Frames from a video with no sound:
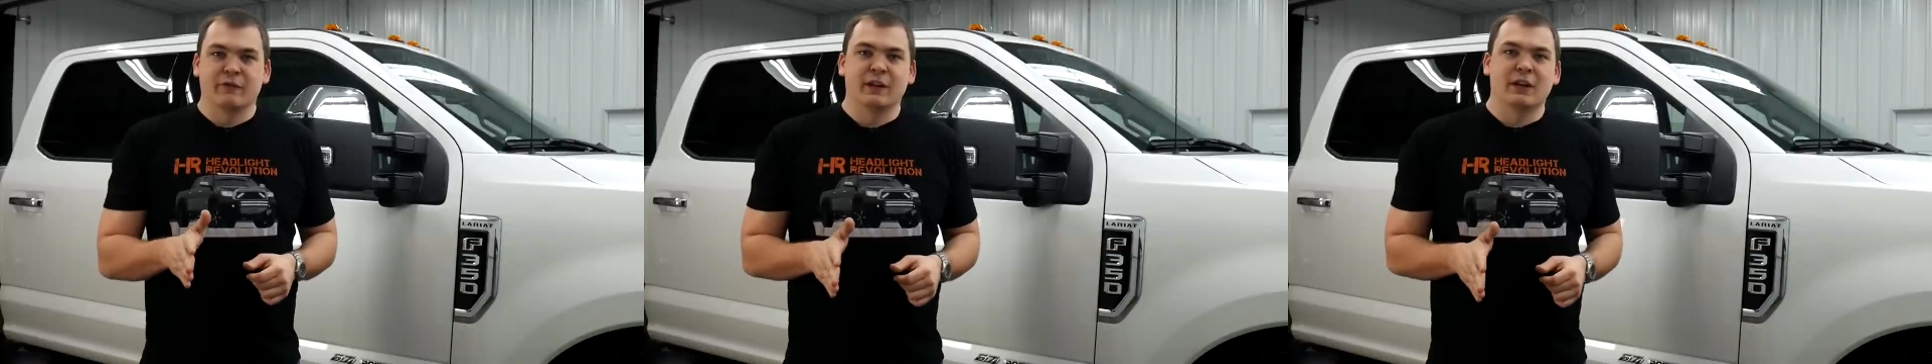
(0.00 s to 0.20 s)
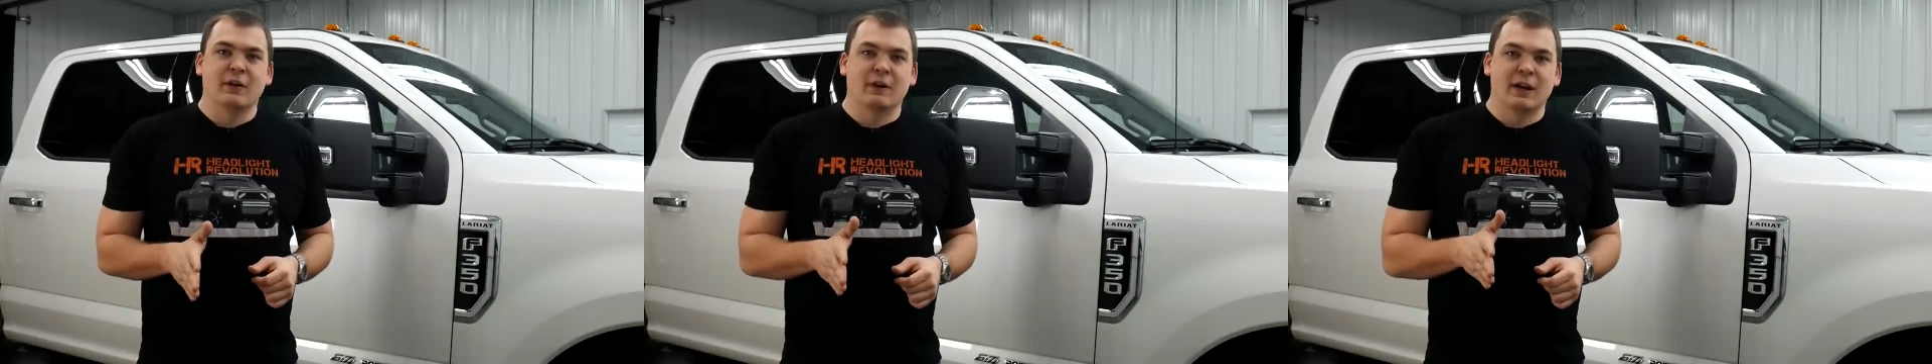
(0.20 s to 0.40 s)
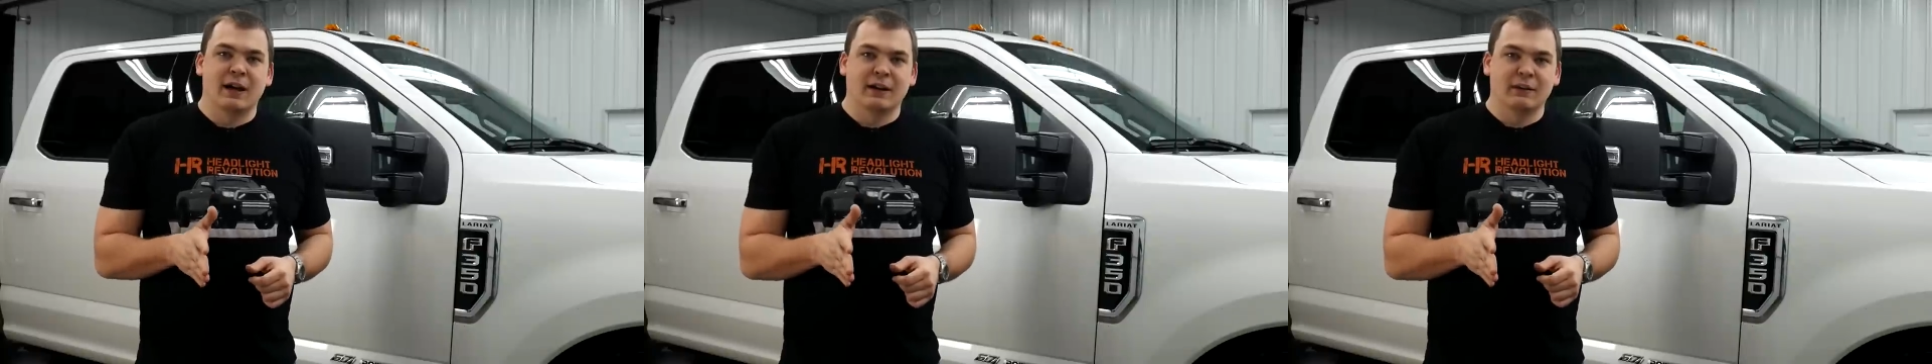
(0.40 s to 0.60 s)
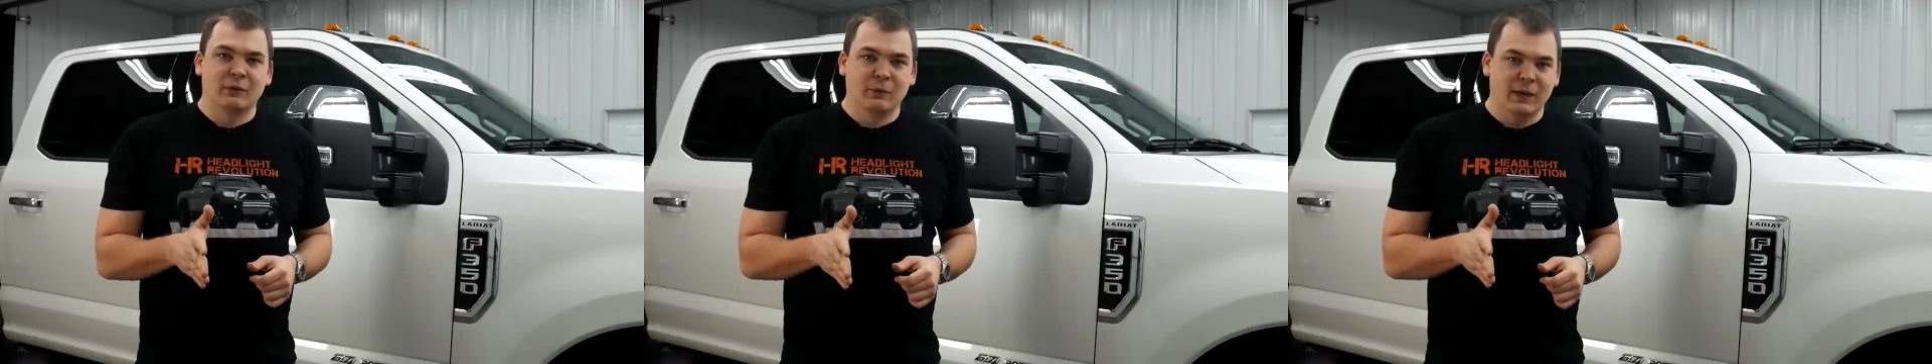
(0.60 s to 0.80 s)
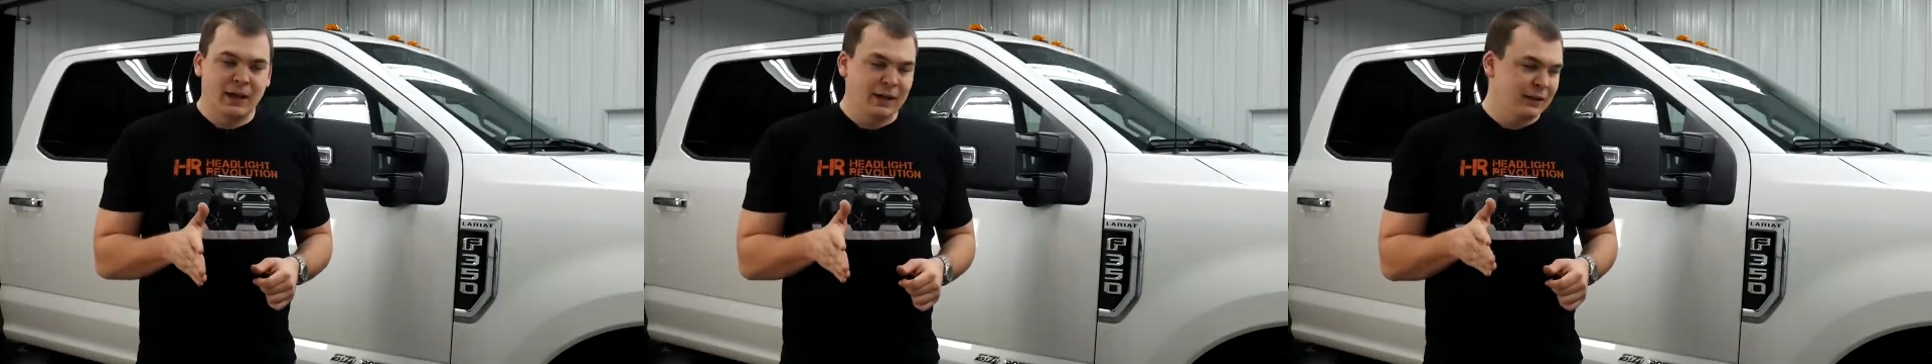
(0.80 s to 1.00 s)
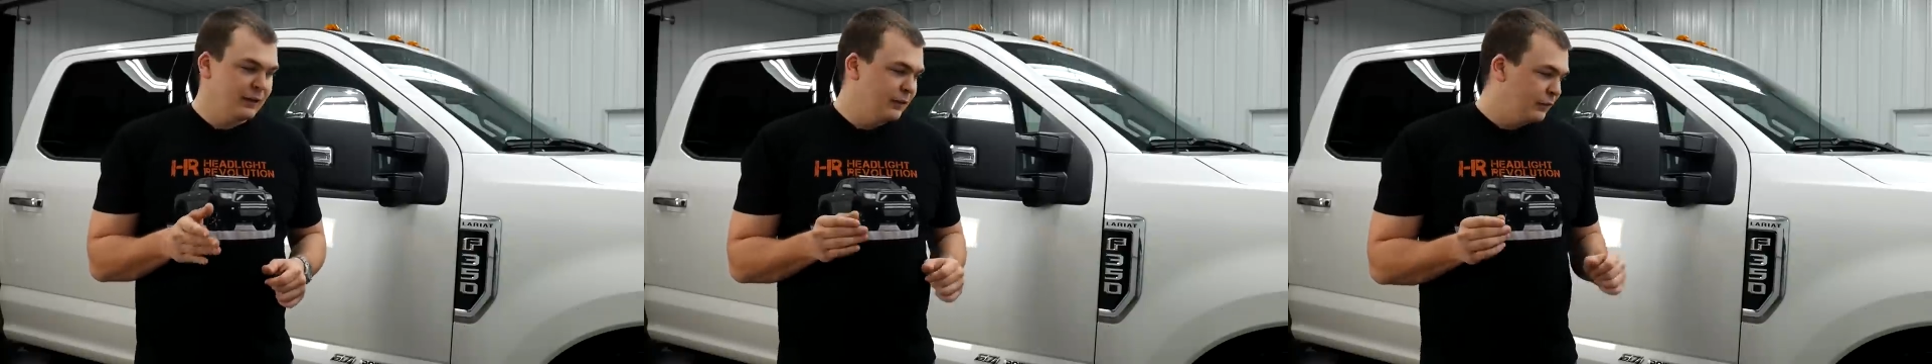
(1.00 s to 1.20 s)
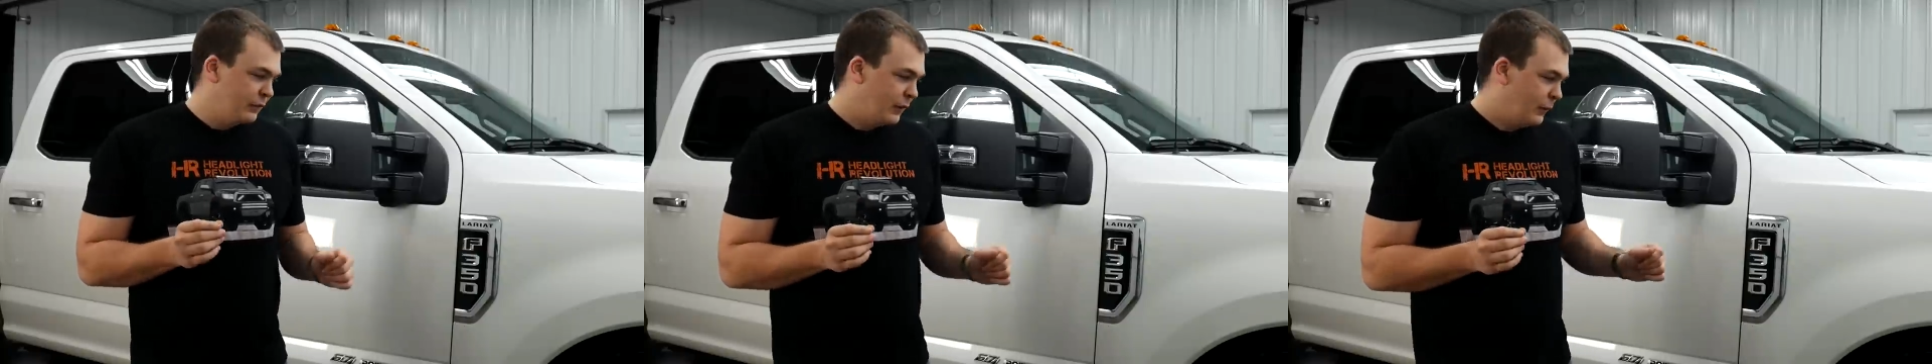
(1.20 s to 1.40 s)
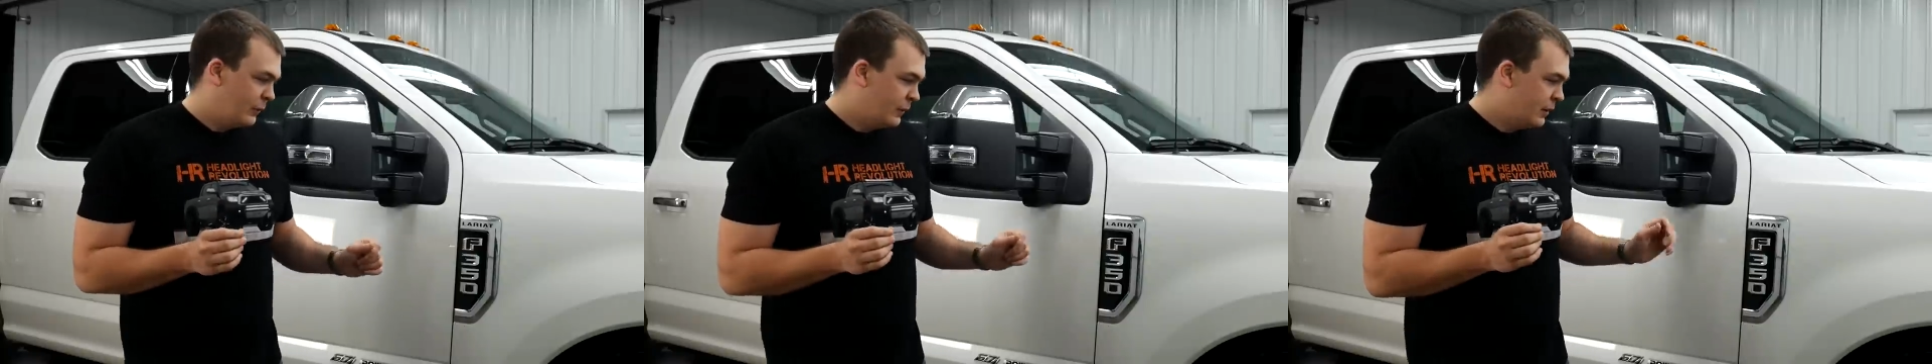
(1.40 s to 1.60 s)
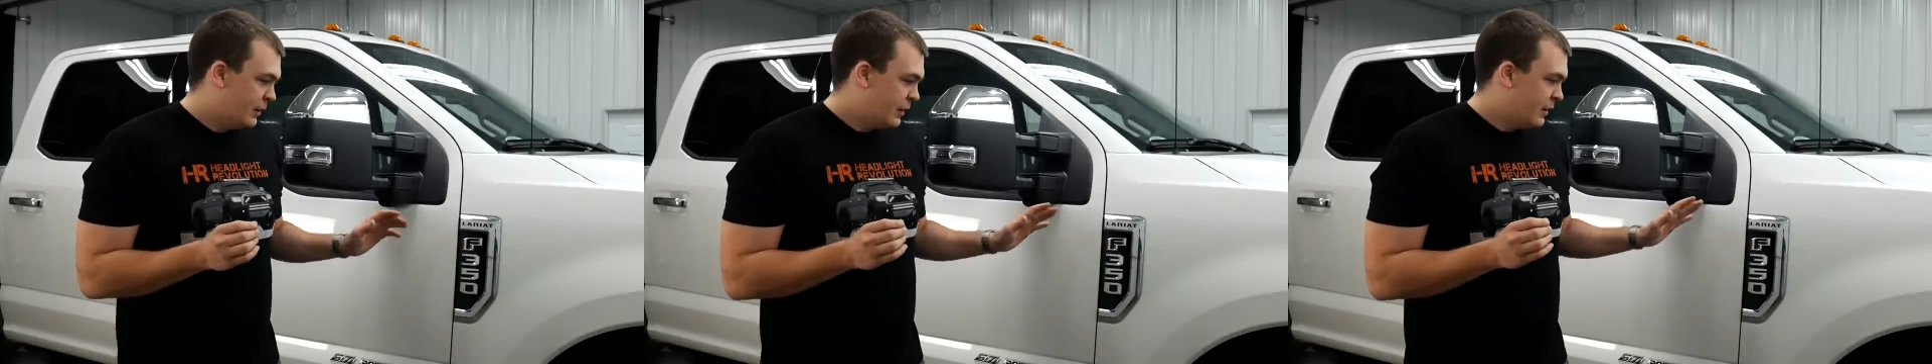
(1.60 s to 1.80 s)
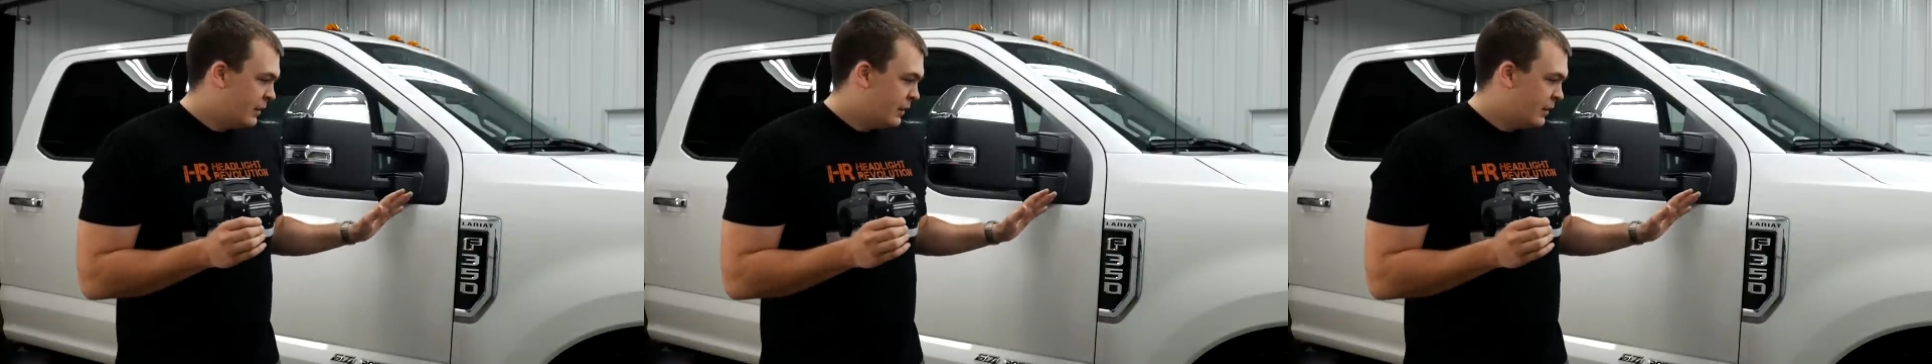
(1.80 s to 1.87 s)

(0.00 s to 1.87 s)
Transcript: video on how to do that. So,